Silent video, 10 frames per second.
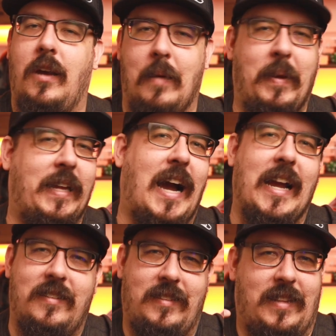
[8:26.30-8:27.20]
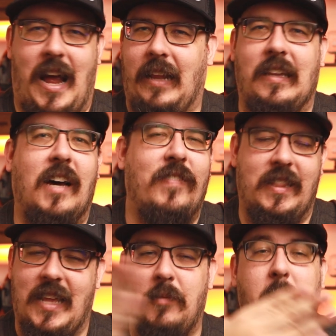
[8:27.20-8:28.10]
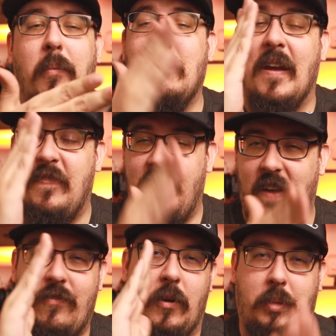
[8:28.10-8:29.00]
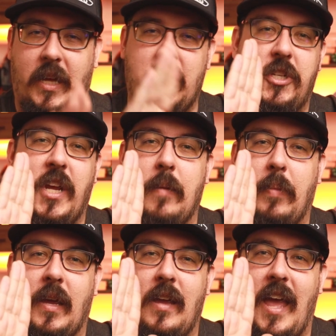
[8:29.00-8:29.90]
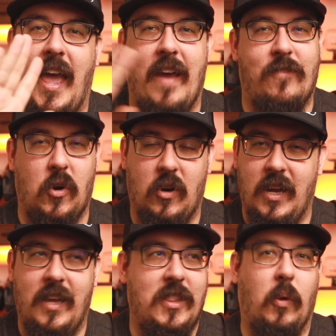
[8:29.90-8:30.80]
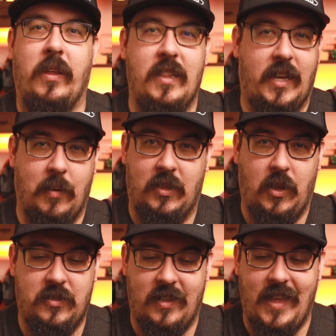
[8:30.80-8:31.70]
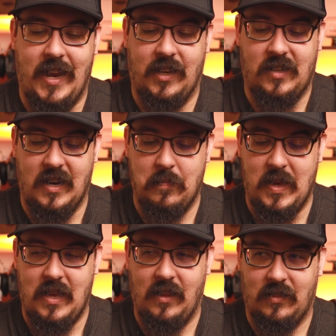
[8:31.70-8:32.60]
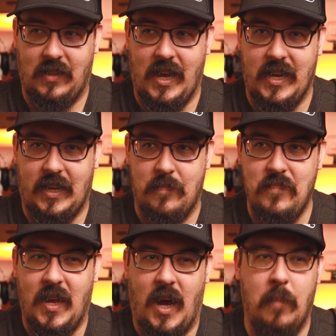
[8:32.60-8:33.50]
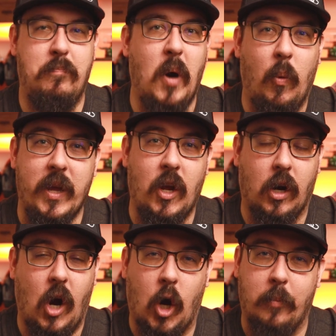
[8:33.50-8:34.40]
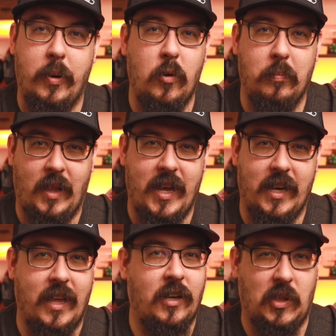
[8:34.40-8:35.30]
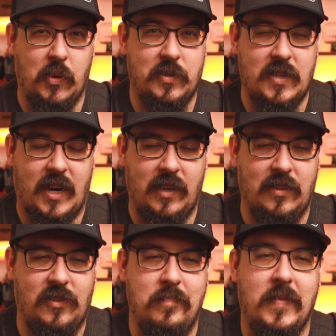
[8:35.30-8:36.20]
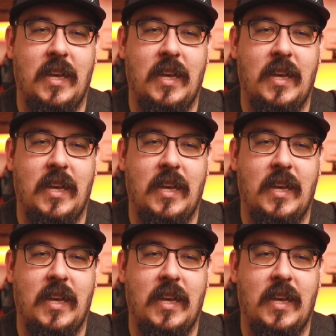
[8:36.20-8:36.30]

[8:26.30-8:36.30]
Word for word: I mean, guys, I love it. That's probably my favorite blade shape ever. The only thing that comes close to that is going to be like a bowie or a harpoon blade in close seconds.